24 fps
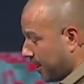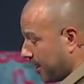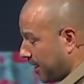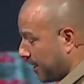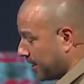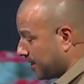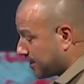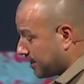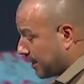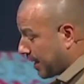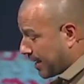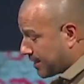
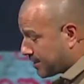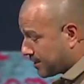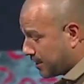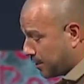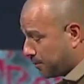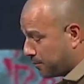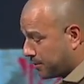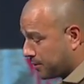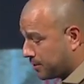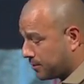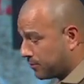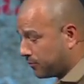His last
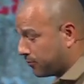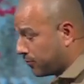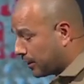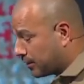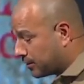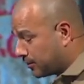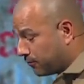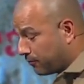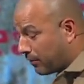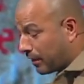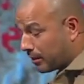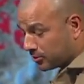name is
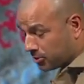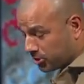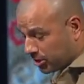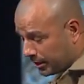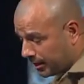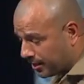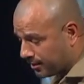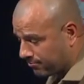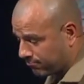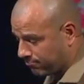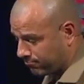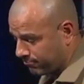
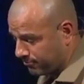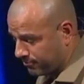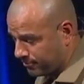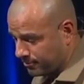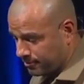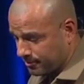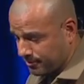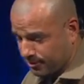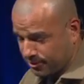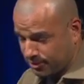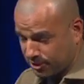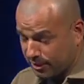Valjean,
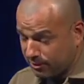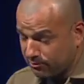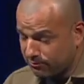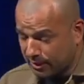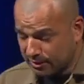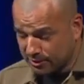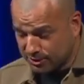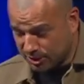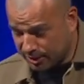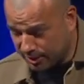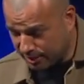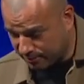Jean
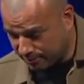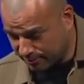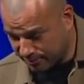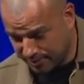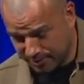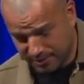Valjean.